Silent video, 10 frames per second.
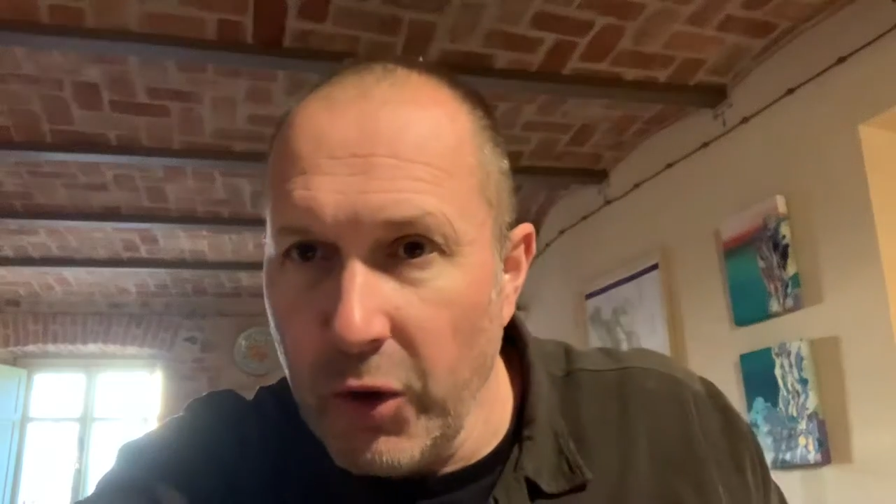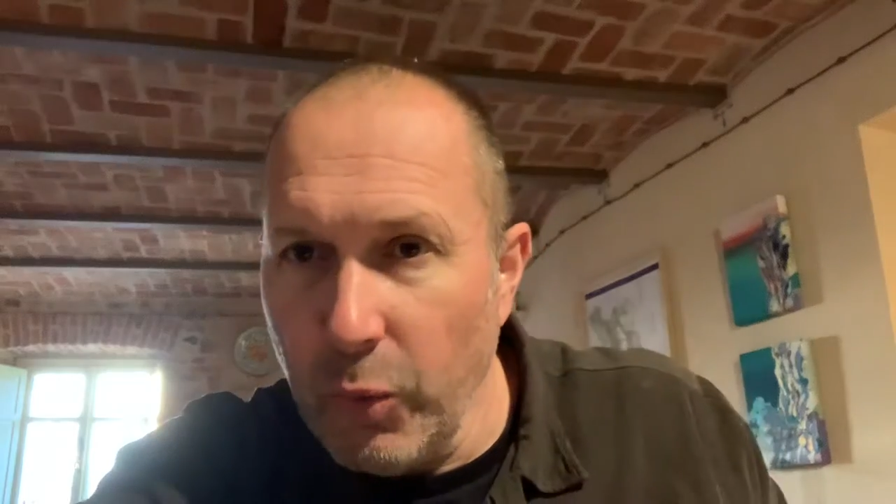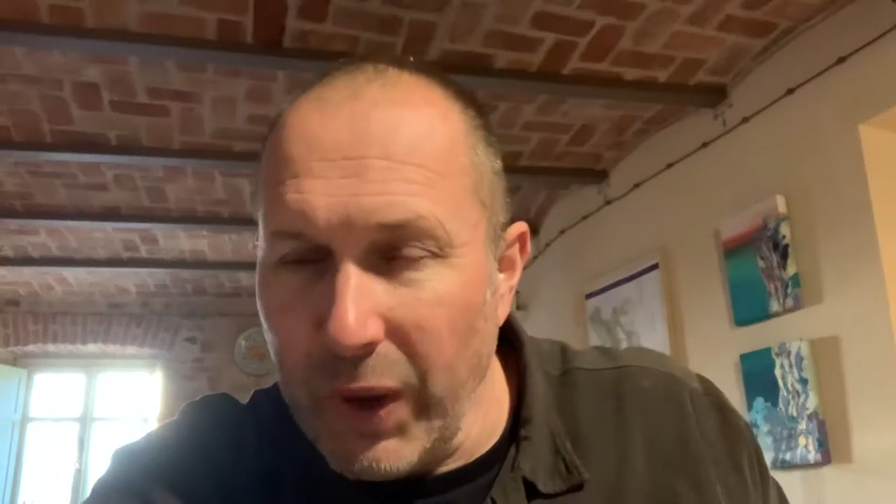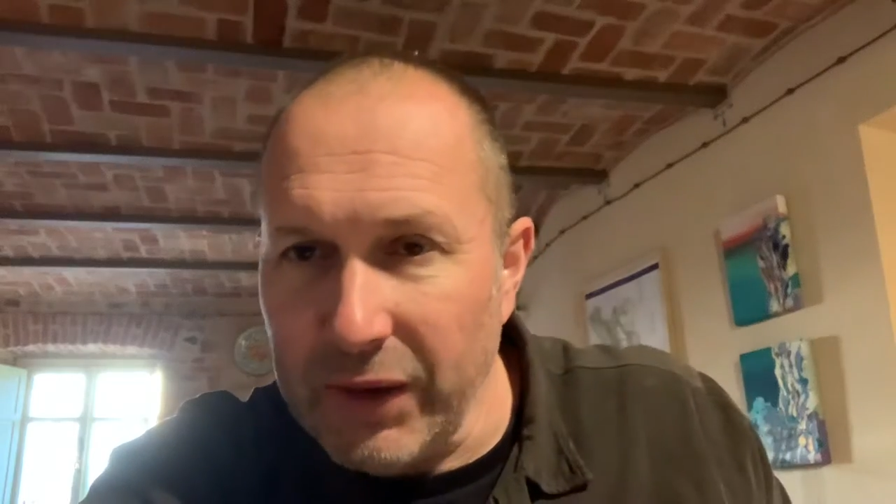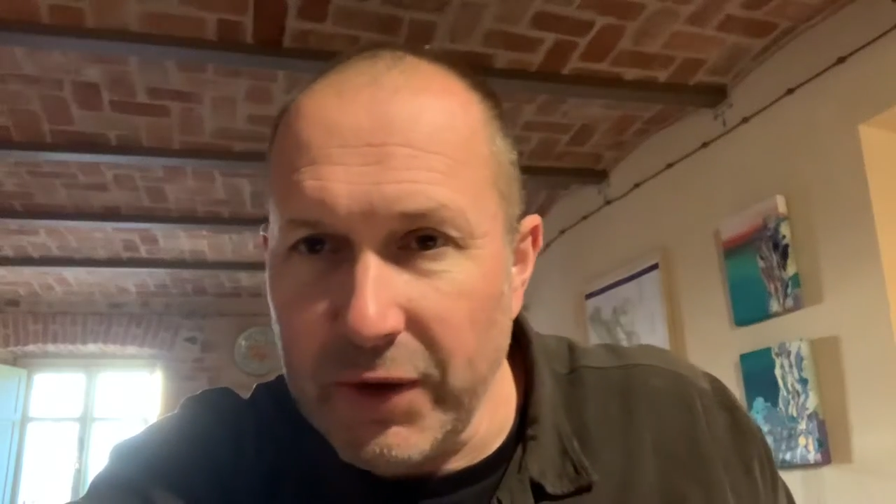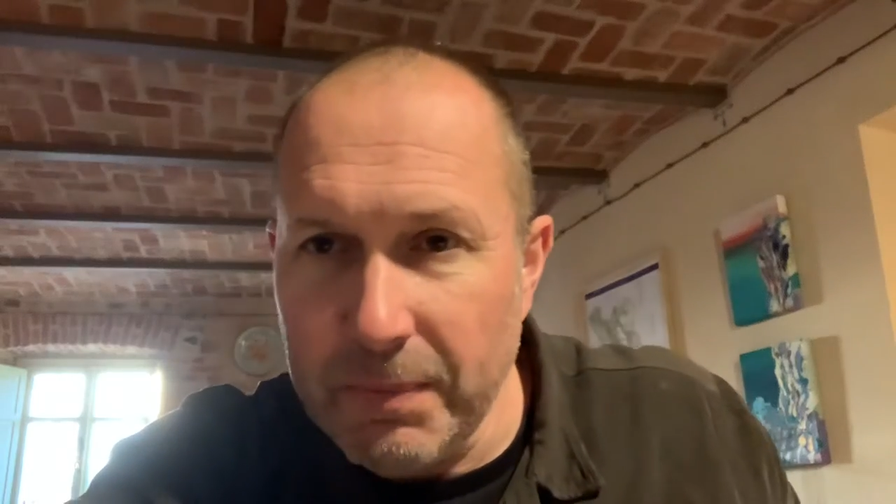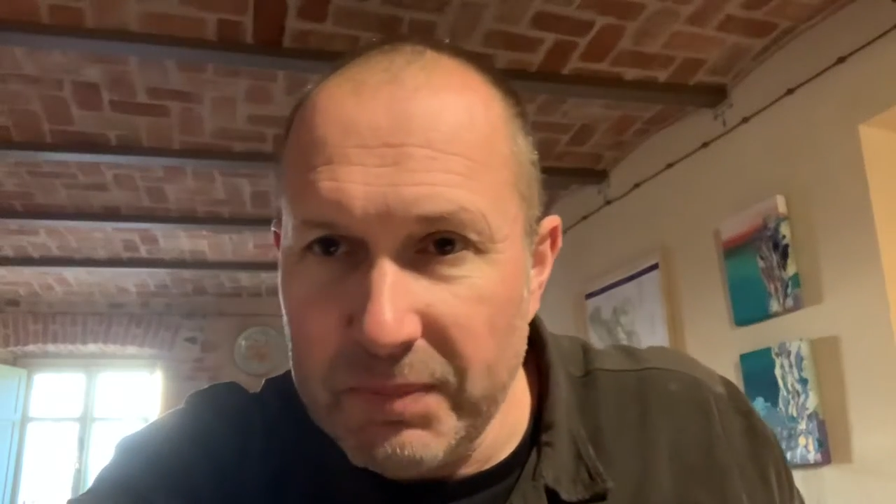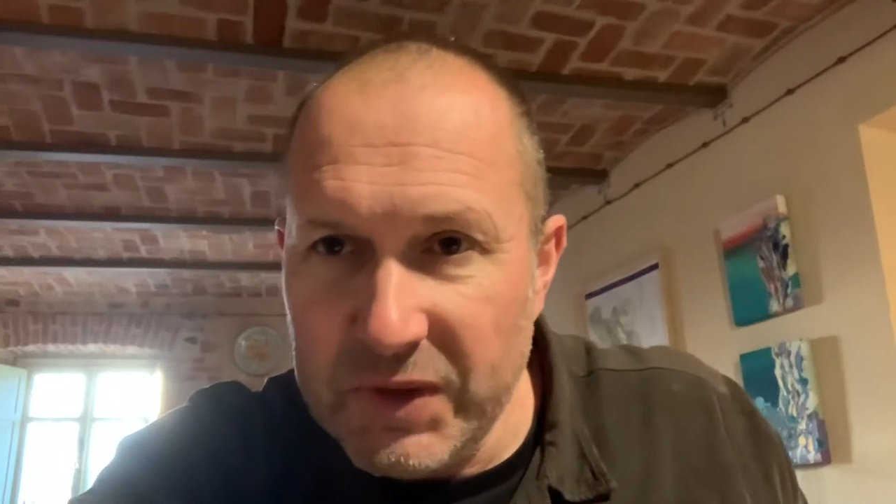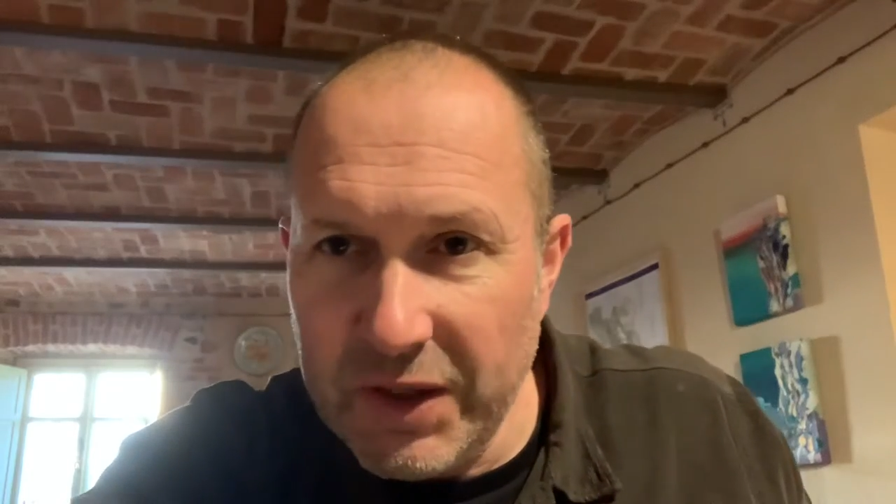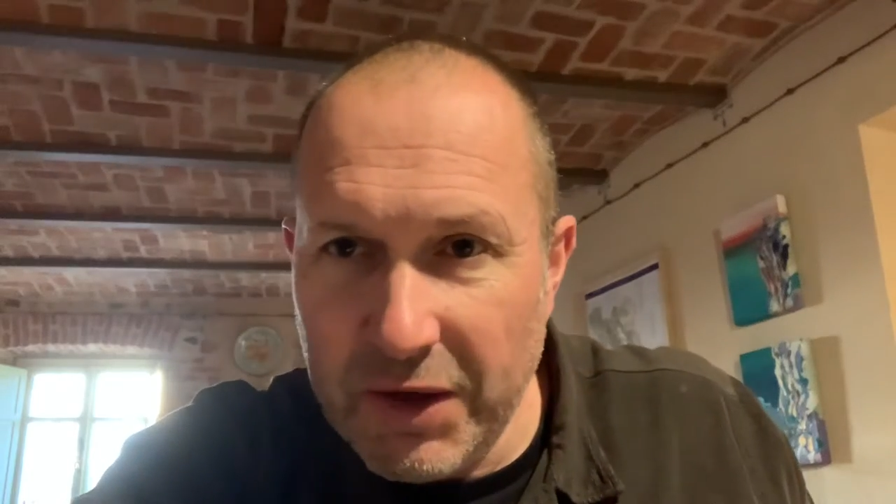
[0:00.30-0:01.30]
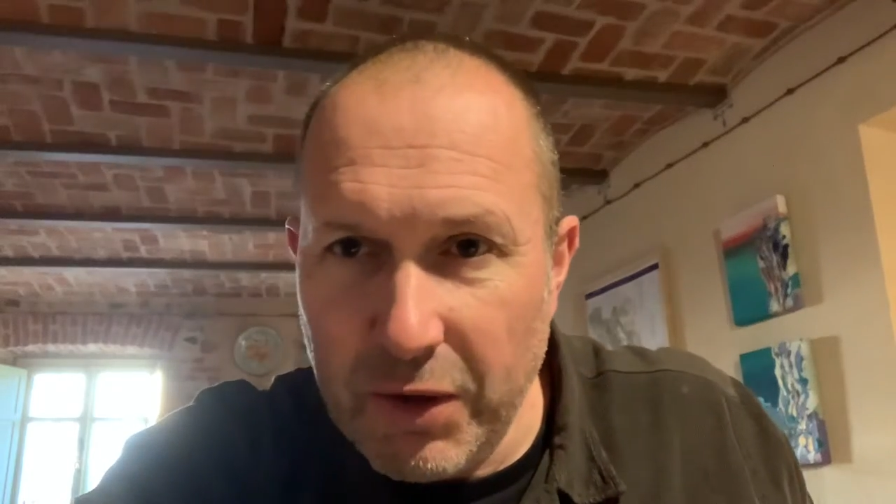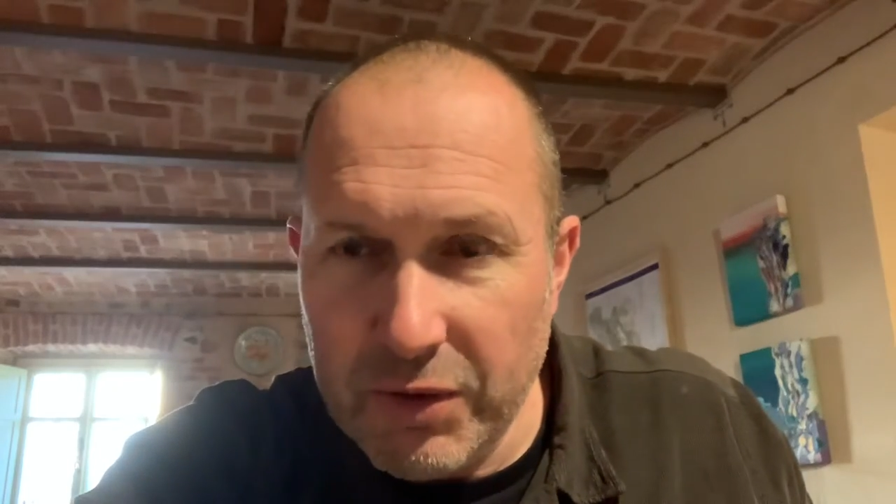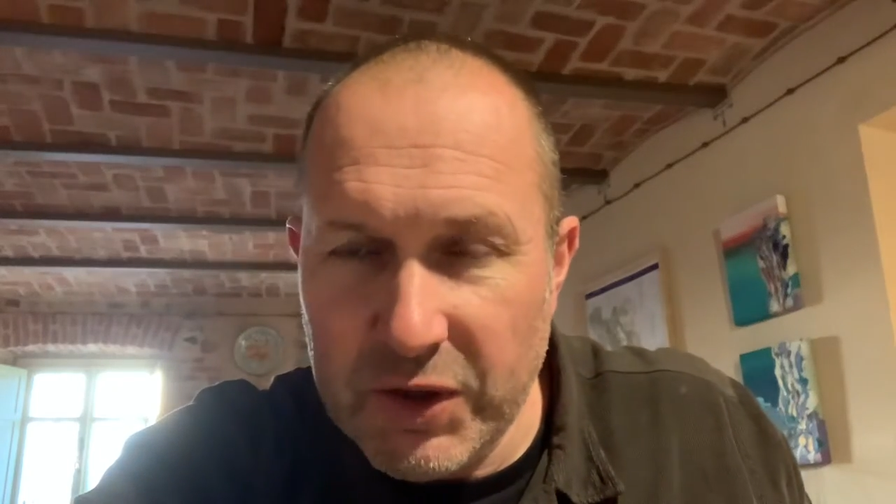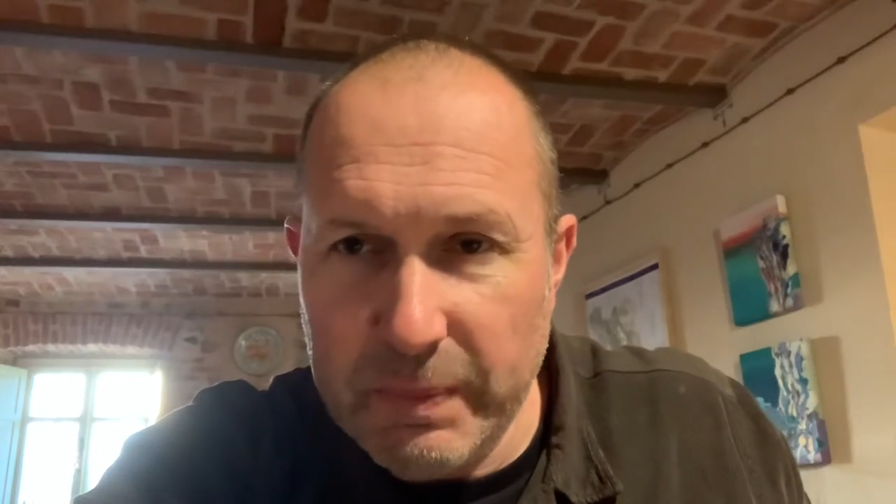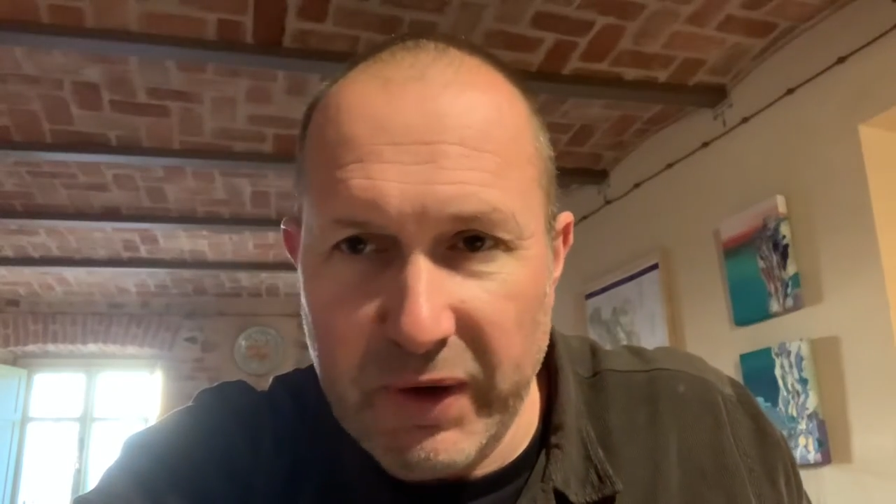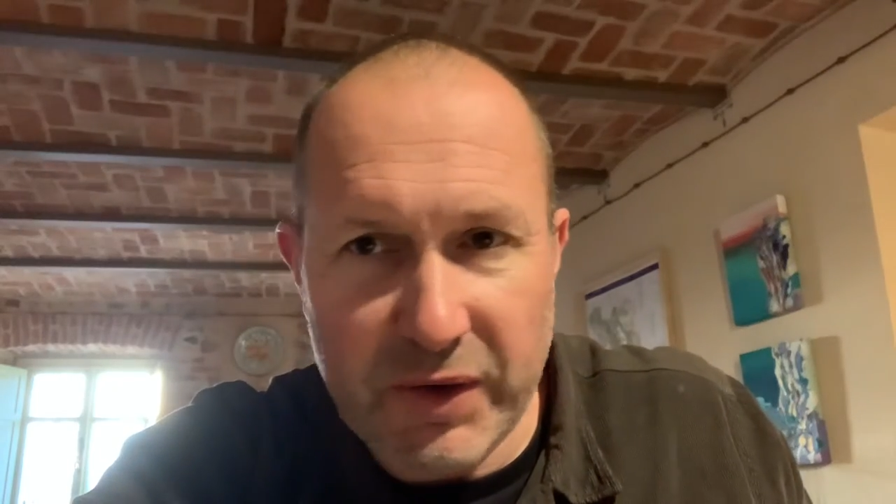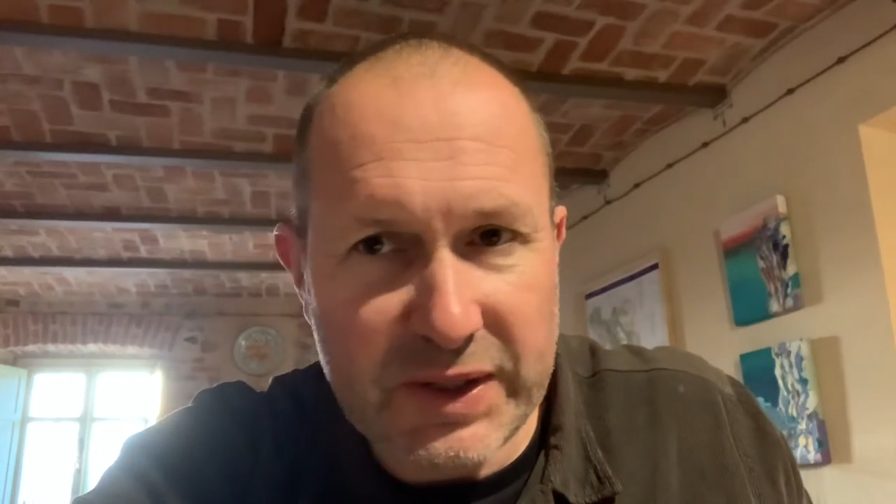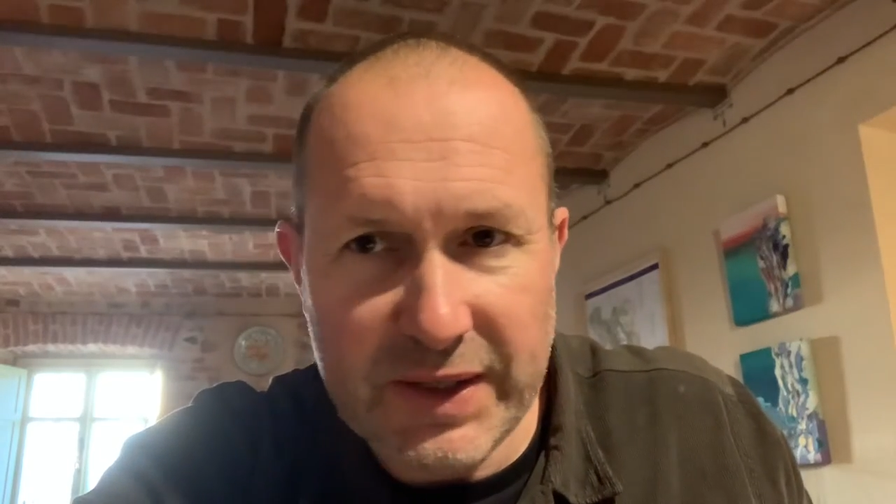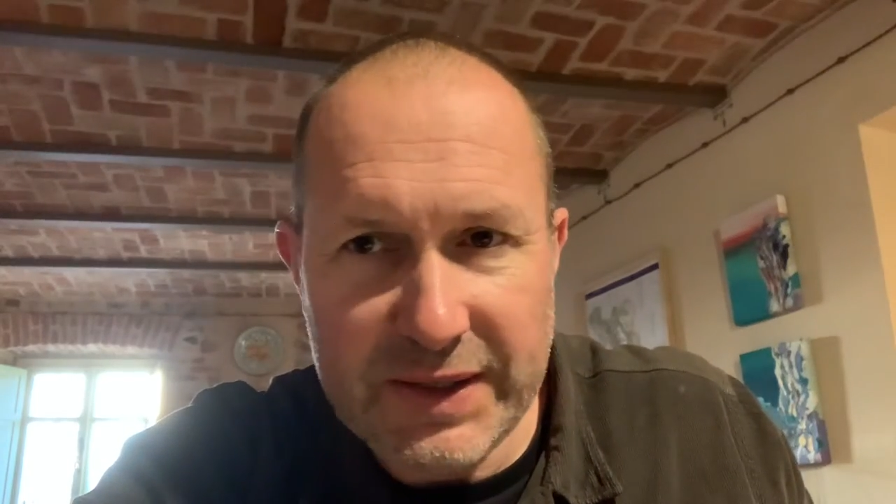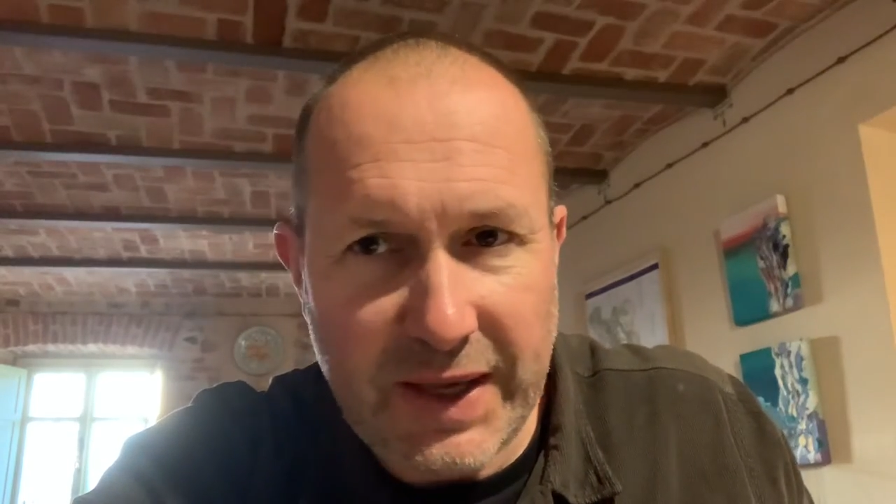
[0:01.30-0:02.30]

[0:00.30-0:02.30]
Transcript: Welcome to the Conspirators